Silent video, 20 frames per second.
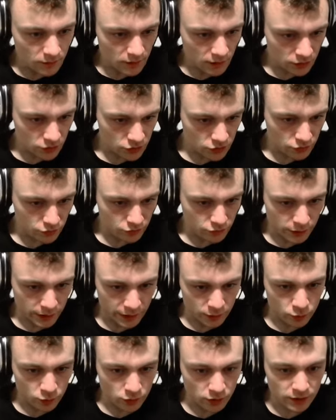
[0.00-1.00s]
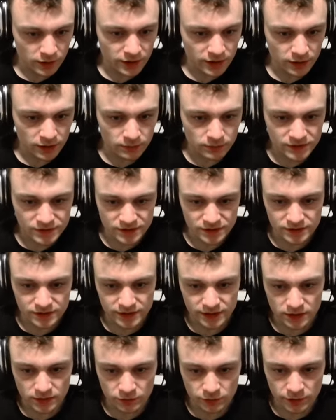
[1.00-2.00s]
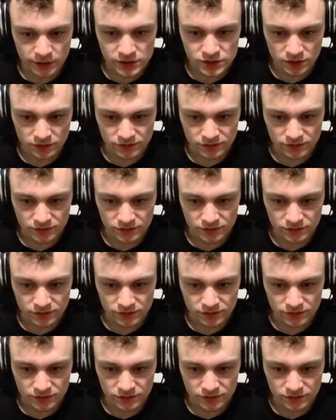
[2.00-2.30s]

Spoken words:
248 warning, implicit declaration of